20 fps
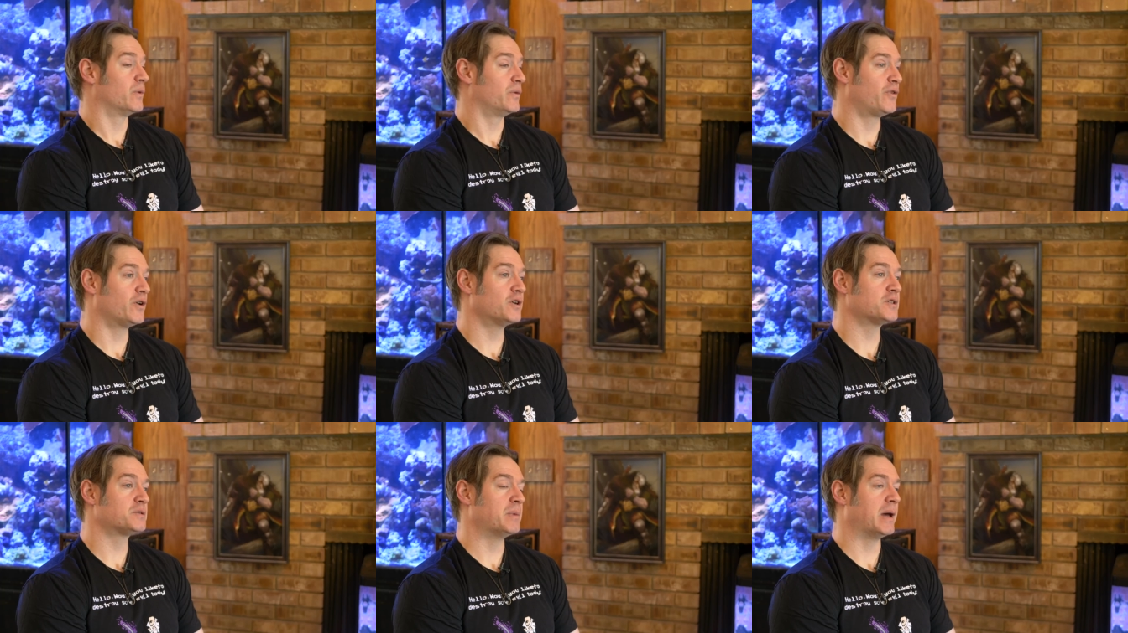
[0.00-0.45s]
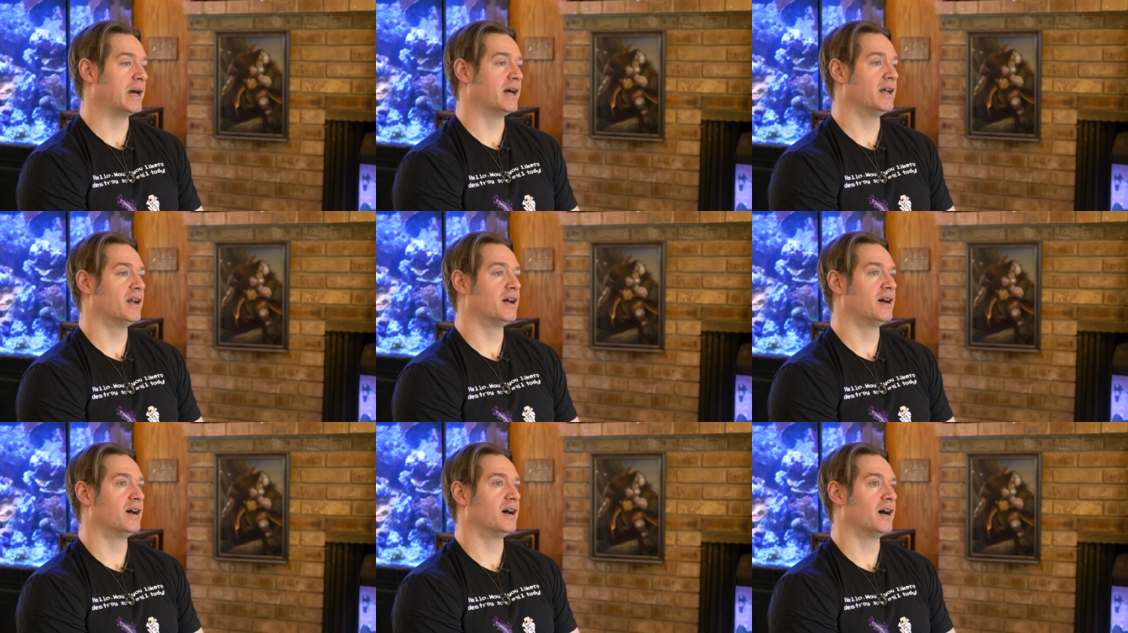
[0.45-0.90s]
We first
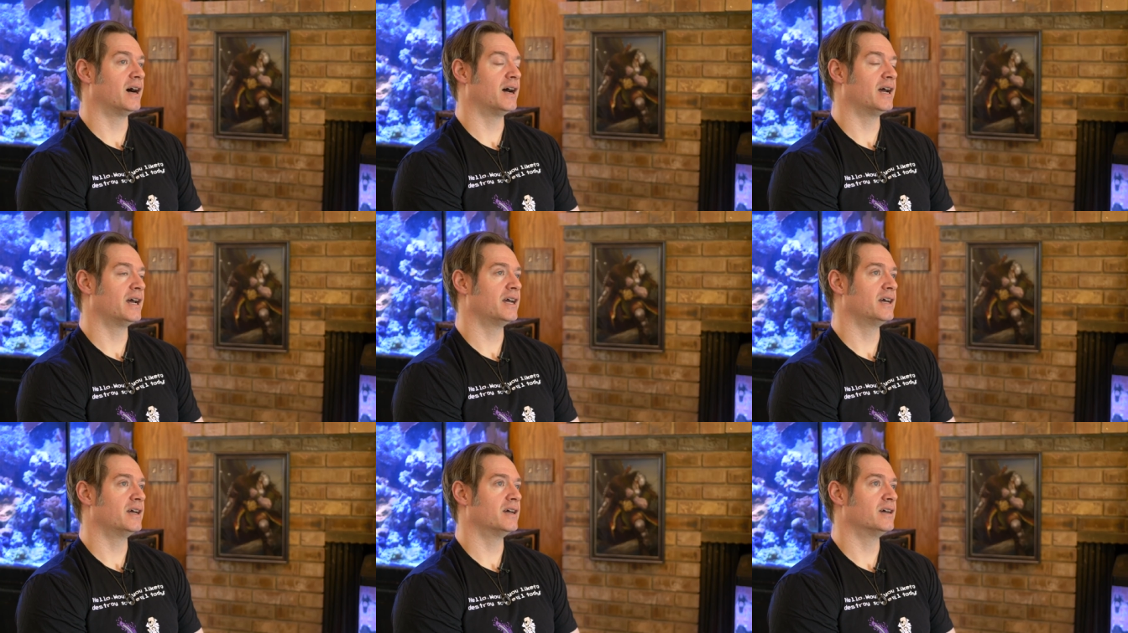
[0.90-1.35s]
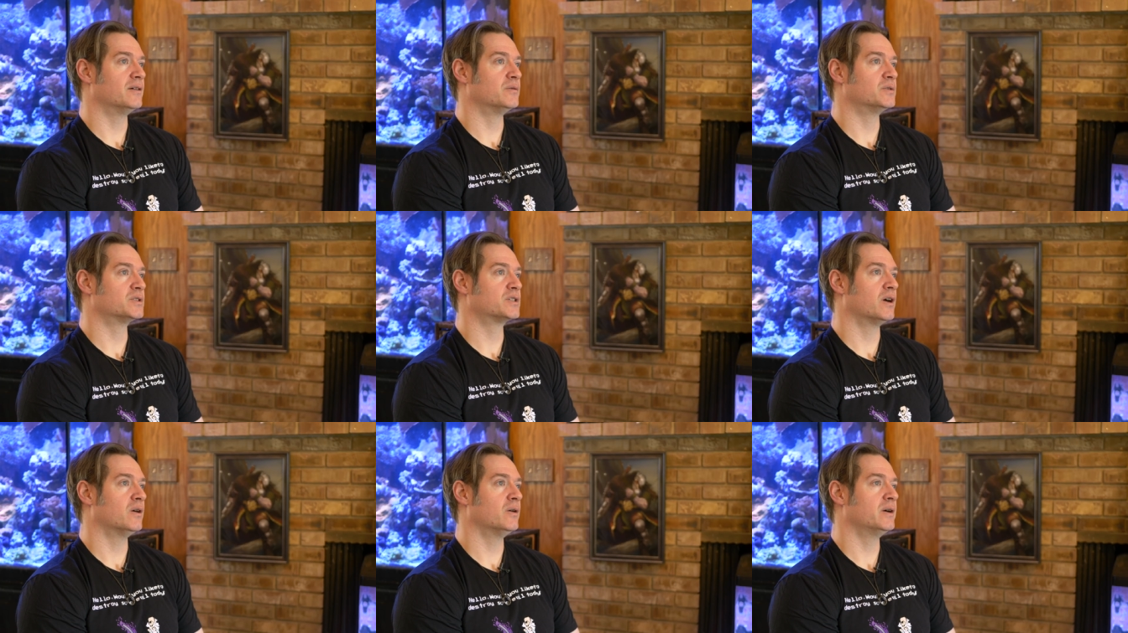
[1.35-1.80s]
met. I
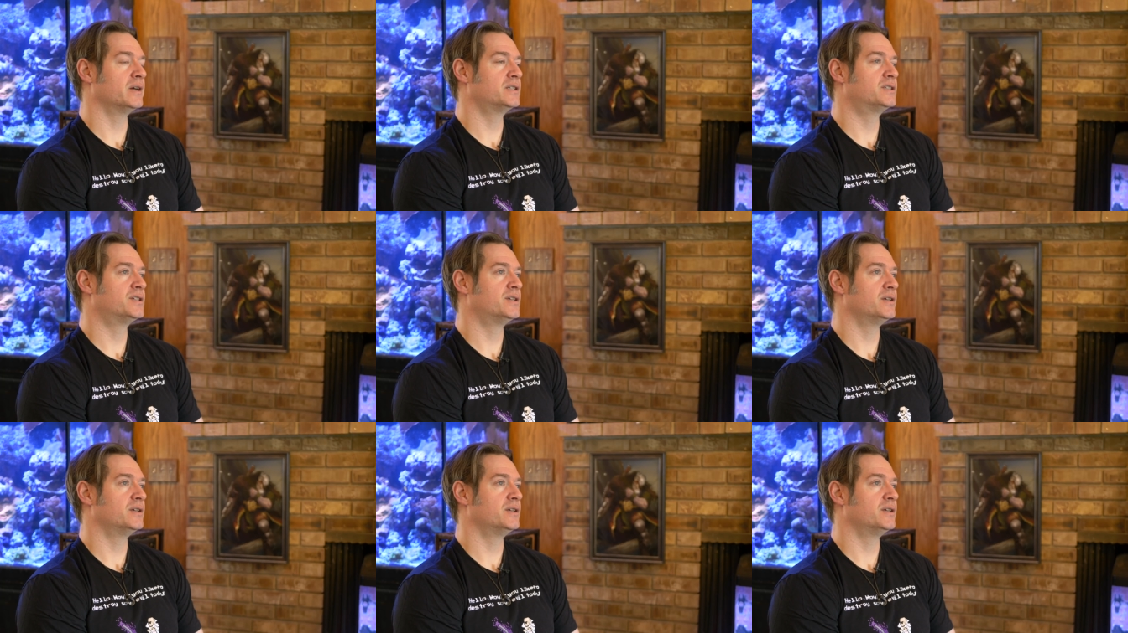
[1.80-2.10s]
was going